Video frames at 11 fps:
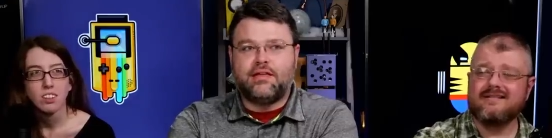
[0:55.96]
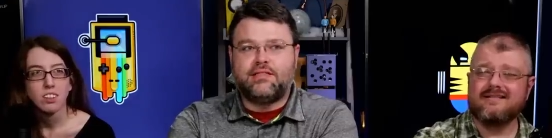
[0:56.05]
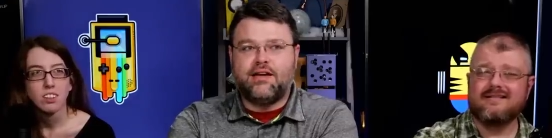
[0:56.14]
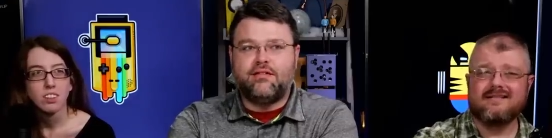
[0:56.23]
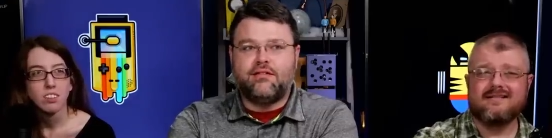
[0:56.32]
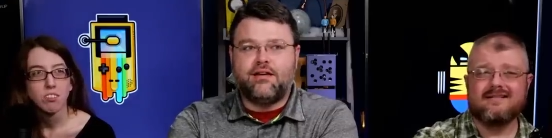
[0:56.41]

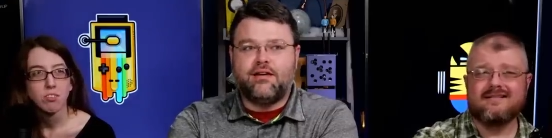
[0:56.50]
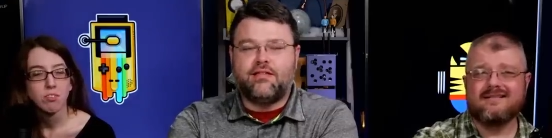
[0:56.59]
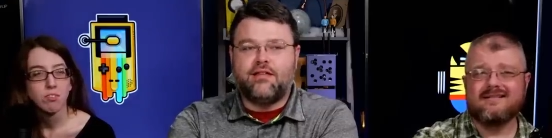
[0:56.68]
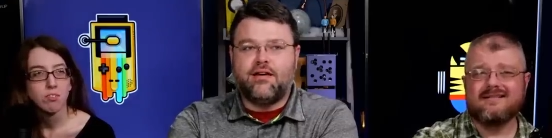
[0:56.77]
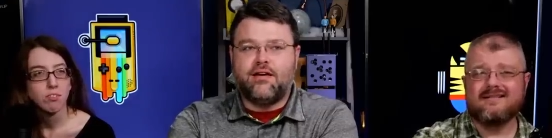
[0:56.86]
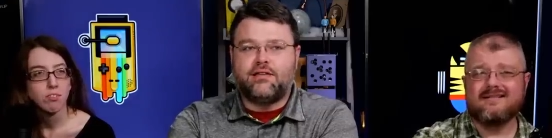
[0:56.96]
Speaker 1: It sounded
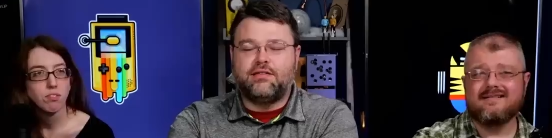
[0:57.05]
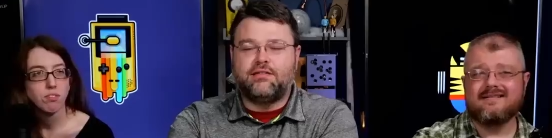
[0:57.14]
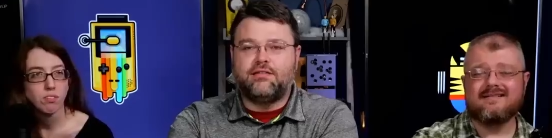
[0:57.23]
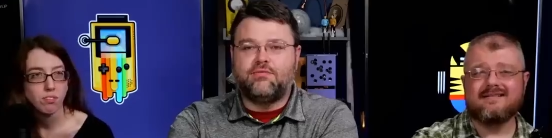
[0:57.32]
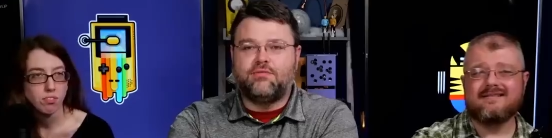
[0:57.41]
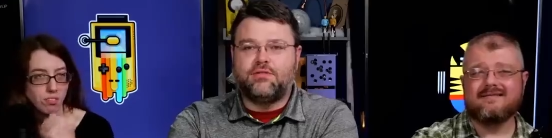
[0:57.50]
like the
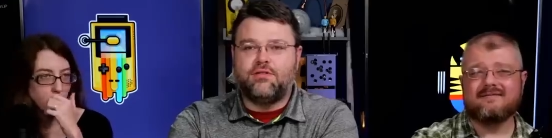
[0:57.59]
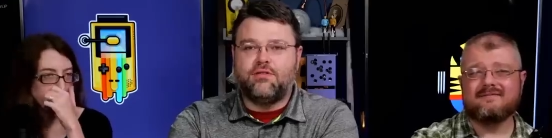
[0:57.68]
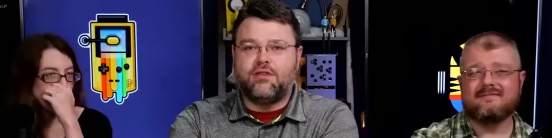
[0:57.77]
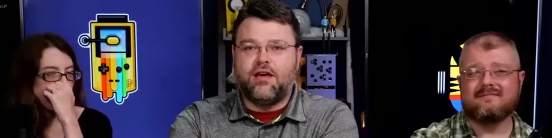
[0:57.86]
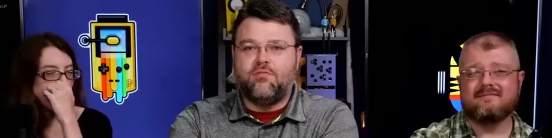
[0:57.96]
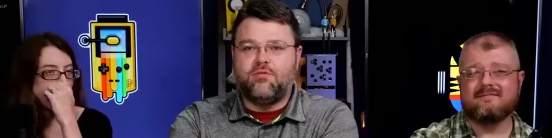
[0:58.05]
assistant was
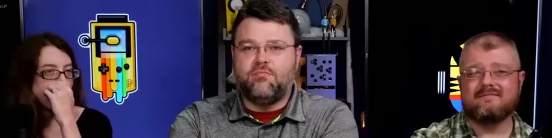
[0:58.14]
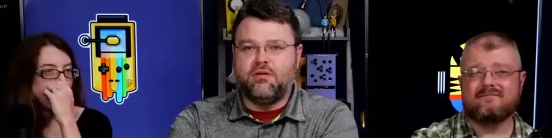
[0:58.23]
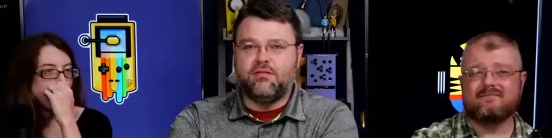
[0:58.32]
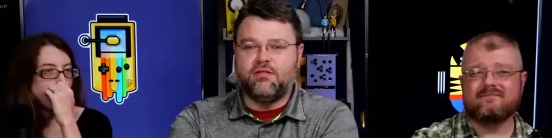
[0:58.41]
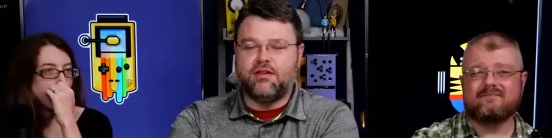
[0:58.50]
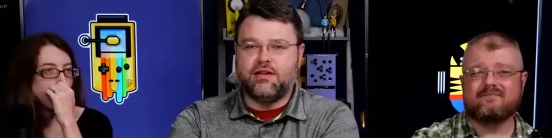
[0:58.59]
going to help you
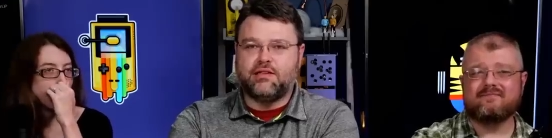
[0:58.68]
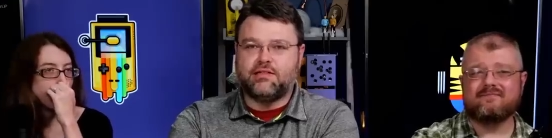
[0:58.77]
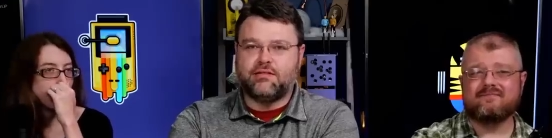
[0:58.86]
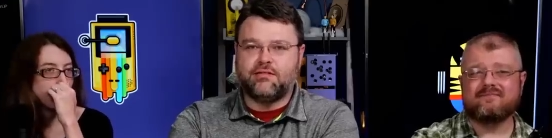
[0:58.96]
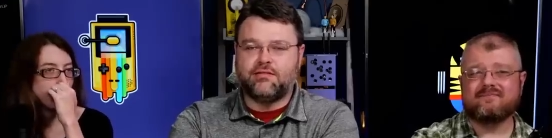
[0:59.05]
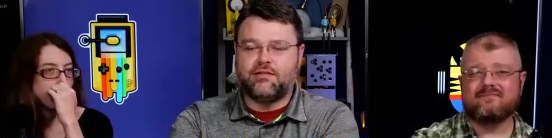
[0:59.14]
build
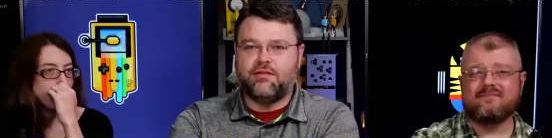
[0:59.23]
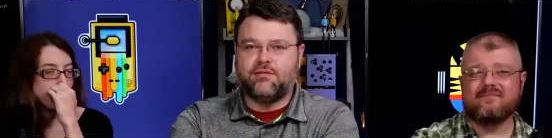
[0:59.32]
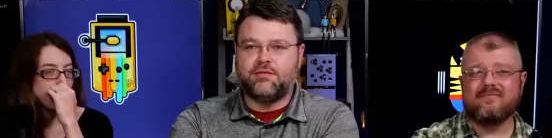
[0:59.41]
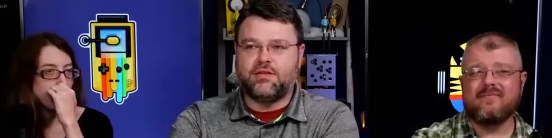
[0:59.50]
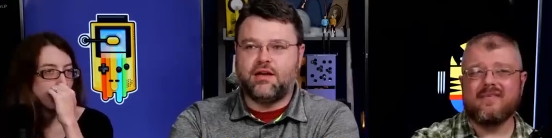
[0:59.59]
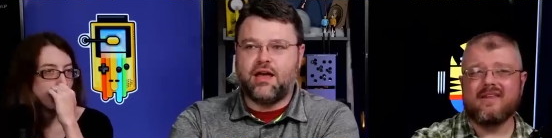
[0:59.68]
things.
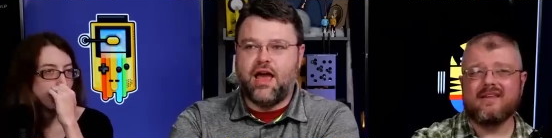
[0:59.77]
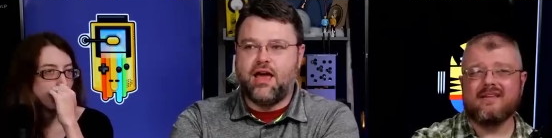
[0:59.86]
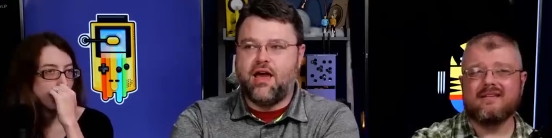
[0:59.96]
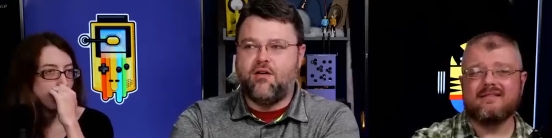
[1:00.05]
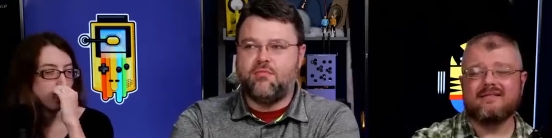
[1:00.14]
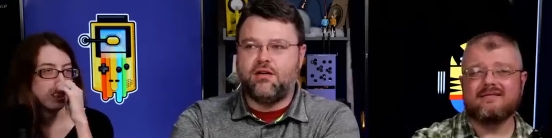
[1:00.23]
So it was like,
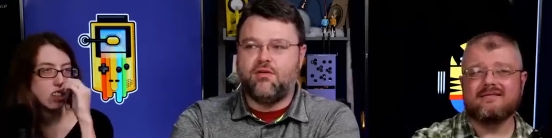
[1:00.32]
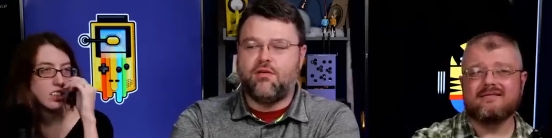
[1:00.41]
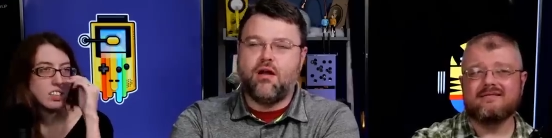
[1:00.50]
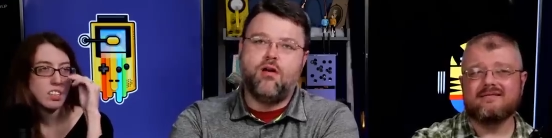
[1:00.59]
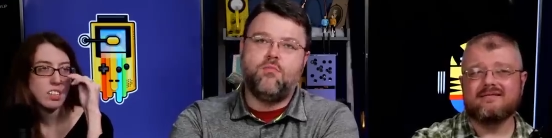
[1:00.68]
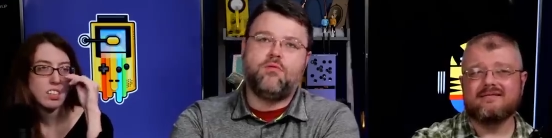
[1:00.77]
hey, help me,
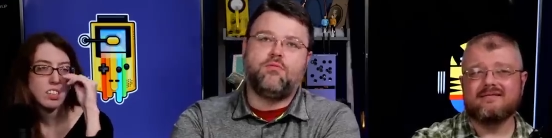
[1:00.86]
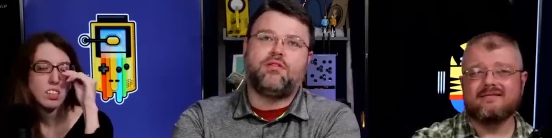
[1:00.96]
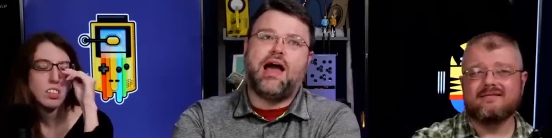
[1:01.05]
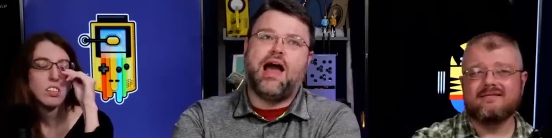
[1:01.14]
or help you with